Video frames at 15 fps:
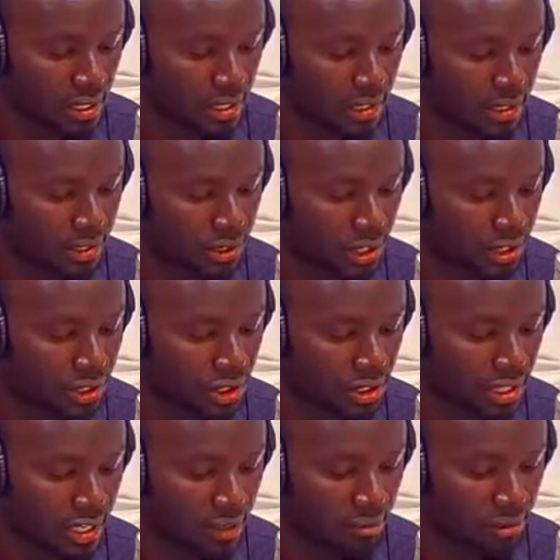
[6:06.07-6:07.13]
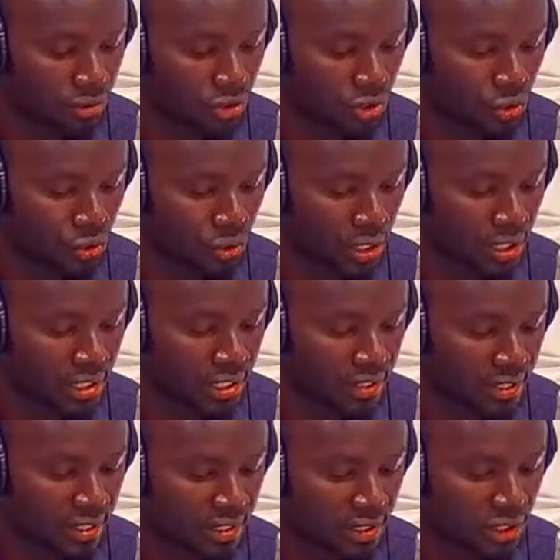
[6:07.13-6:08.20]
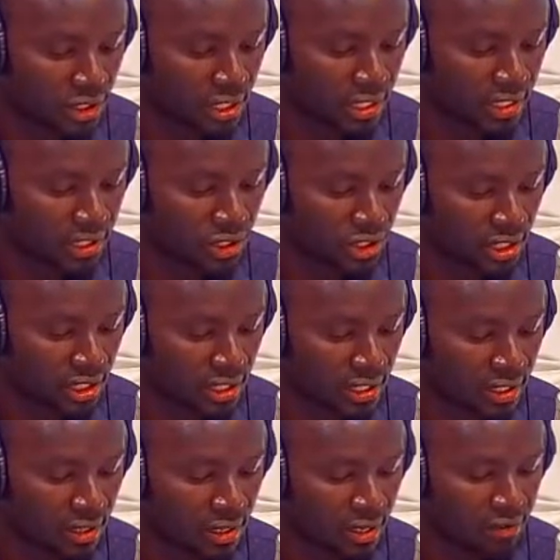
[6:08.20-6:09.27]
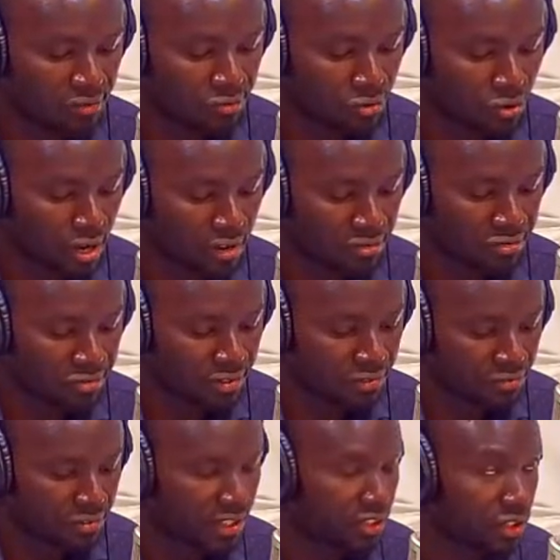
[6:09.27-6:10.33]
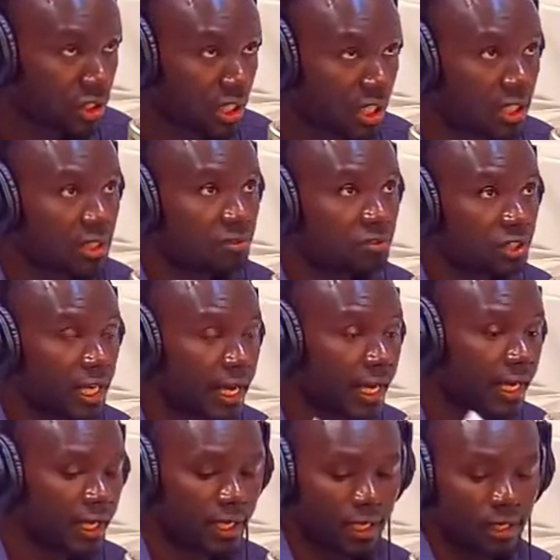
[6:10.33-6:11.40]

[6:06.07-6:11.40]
His exit came as Israel and Iran attacked each other for a fifth consecutive day.